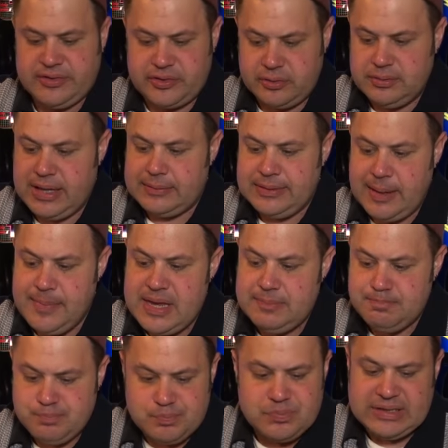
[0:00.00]
So let, let me
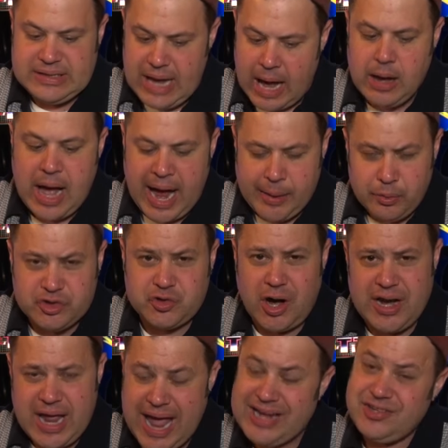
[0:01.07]
I, I will
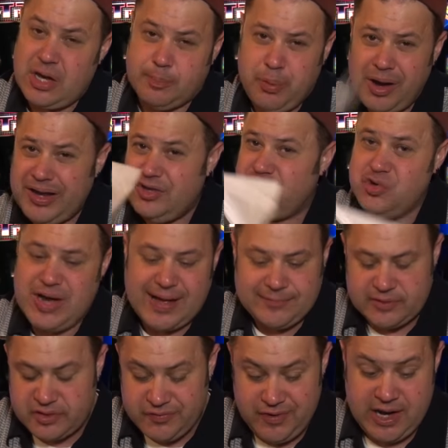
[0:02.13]
try to actually I'll probably do it
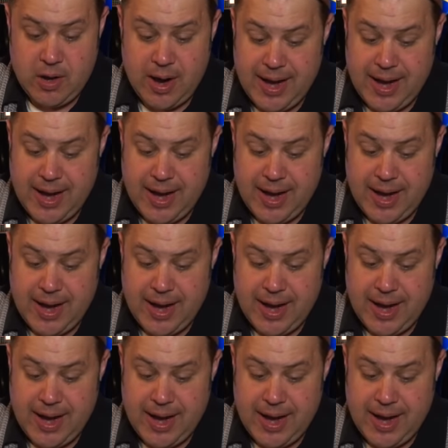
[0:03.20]
after this video.